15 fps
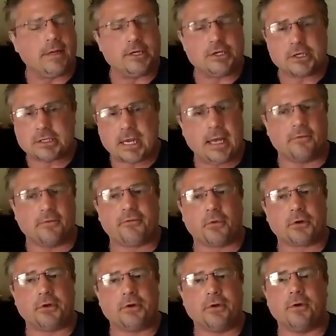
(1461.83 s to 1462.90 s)
They just can't
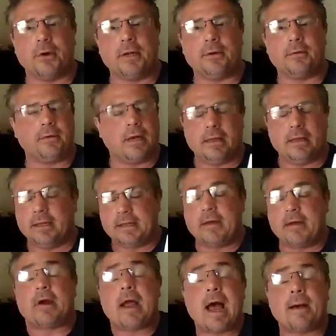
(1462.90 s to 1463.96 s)
afford to do it. It
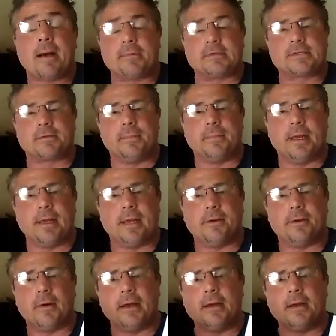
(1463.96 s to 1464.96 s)
never happens to me anyway.